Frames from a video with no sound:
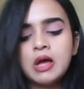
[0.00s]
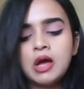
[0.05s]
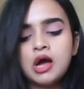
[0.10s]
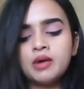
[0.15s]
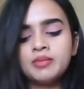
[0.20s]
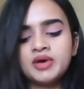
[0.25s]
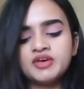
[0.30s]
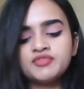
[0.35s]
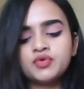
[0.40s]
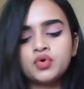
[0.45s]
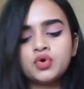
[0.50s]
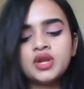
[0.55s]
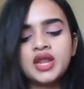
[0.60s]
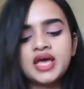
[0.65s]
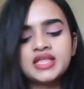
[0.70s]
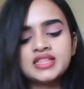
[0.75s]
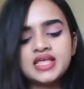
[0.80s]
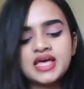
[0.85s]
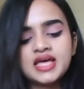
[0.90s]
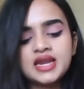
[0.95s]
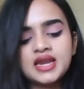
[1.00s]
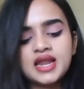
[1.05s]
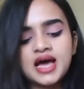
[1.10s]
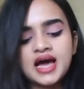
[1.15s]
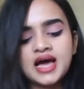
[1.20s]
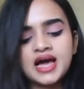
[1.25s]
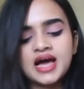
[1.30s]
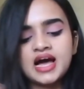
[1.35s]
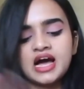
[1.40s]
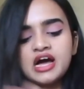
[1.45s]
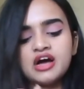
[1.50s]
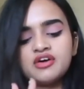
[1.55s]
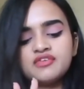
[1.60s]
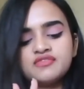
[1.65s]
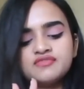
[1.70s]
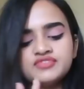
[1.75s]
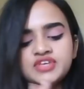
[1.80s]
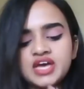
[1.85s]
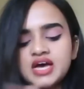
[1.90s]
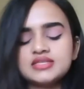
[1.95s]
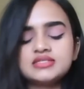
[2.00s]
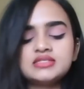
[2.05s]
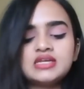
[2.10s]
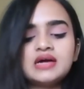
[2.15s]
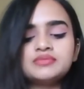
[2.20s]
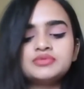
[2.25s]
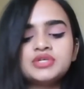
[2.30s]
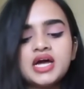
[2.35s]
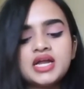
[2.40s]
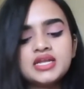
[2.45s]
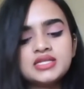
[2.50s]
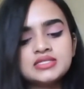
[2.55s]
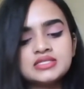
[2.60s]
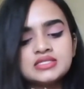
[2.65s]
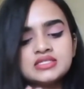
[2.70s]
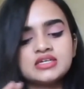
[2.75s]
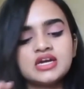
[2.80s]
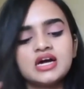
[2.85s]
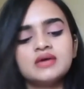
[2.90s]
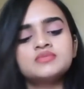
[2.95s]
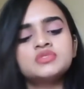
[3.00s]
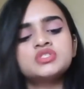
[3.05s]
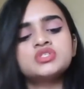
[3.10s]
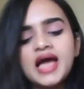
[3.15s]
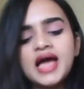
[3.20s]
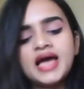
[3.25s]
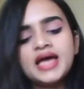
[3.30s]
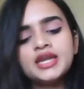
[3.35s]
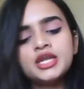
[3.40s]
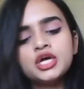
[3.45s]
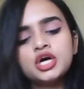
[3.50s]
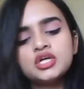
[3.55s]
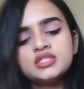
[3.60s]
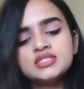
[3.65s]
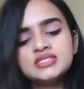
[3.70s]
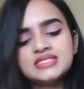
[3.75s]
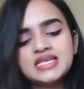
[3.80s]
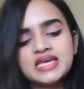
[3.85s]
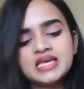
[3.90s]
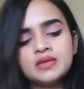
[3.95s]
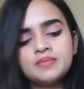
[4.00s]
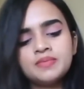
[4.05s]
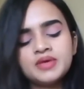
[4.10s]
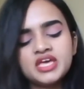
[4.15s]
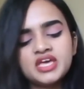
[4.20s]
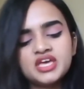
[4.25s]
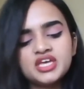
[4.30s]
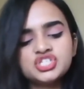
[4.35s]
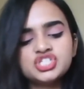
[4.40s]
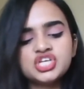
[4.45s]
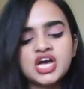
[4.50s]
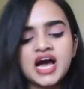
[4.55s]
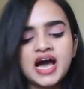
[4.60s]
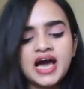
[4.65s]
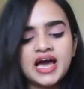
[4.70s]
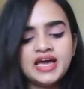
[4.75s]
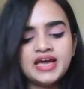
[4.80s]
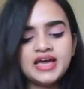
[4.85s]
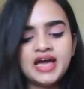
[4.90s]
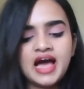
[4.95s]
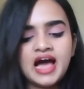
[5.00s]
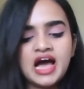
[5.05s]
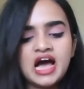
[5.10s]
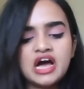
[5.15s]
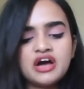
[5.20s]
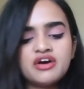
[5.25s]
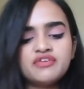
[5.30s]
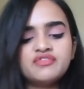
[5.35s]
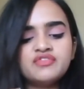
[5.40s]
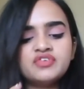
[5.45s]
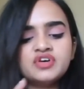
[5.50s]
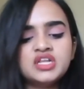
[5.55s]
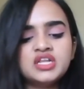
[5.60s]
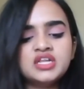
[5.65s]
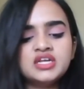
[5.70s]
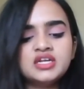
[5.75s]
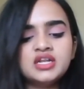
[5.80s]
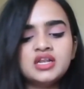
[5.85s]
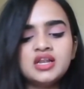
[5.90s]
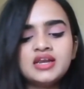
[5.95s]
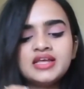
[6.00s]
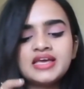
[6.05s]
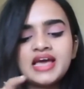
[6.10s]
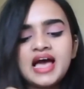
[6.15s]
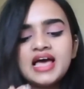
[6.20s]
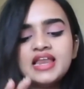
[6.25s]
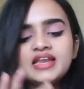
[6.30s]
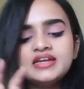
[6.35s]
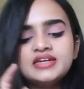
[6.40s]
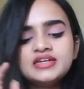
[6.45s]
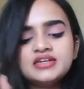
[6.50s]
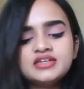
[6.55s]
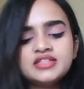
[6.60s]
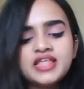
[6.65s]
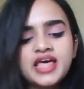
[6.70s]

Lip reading: on my phone. And then I have Snapchat and Instagram. And on the second page I have a little calendar